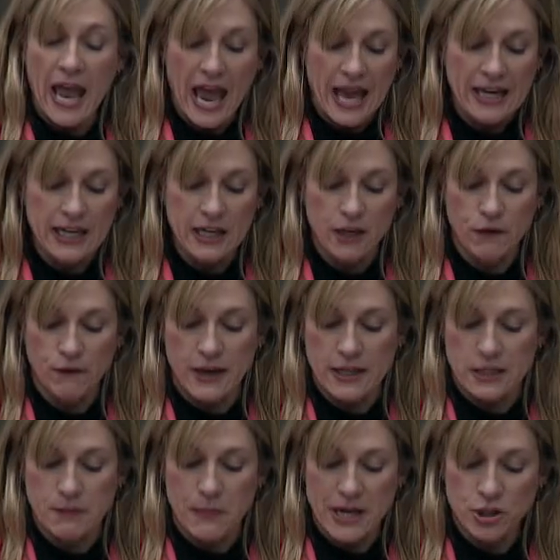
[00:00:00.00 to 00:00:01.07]
and he
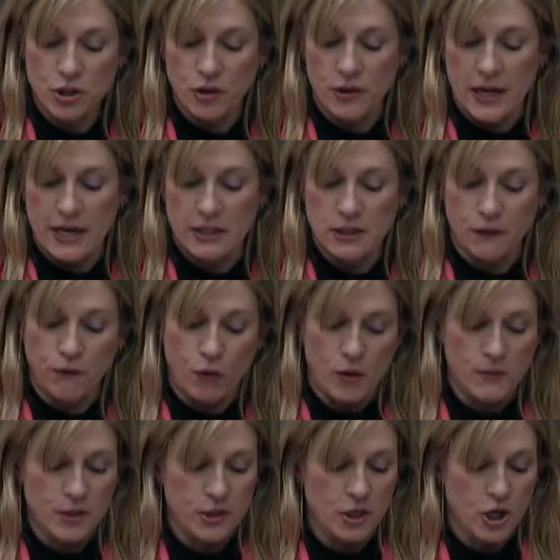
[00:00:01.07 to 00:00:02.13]
conveys special thanks to
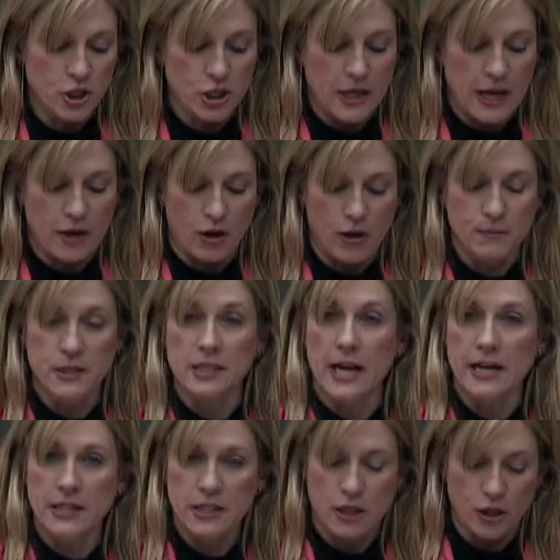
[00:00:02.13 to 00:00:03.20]
former Sergeant-at-Arms
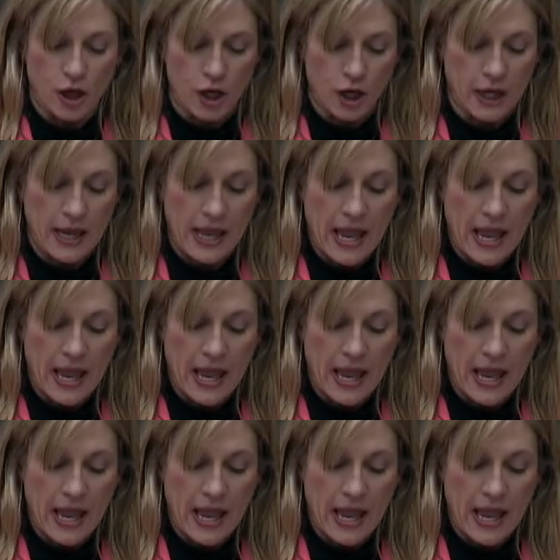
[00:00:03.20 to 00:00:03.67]
Dennis Clark